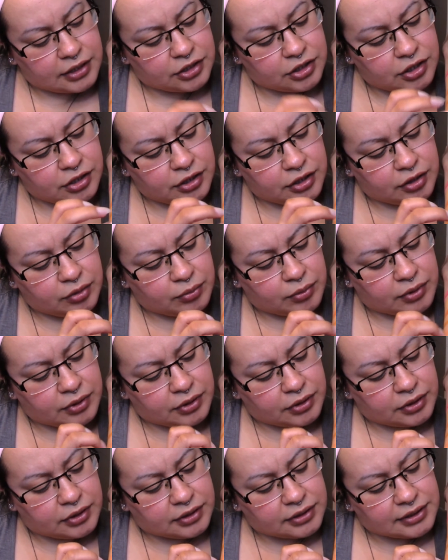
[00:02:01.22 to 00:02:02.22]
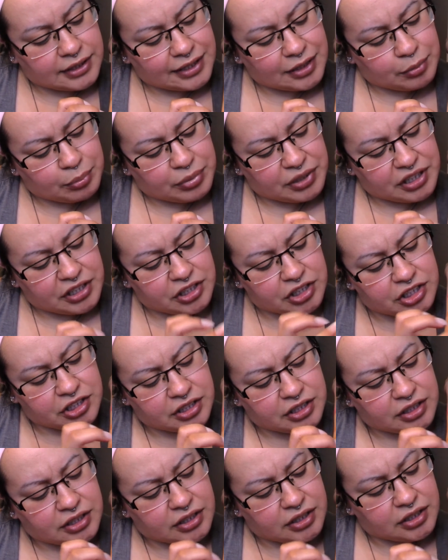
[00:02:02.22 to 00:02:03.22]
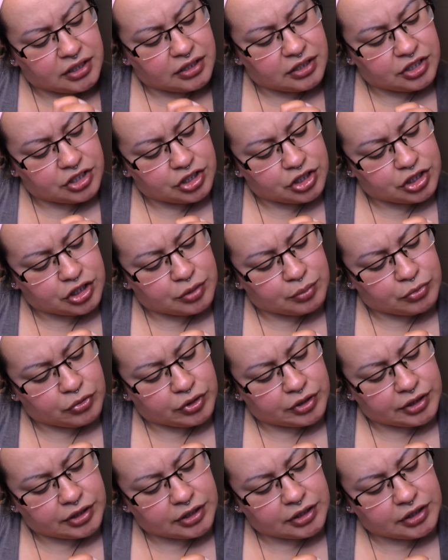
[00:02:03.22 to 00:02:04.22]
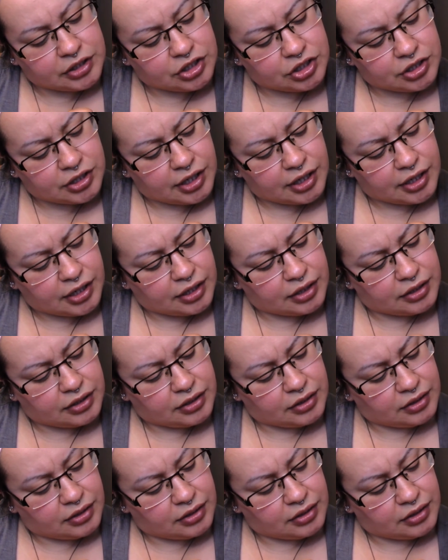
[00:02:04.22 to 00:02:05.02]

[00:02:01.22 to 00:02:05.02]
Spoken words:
chunky one is like a peachy, shimmery shade.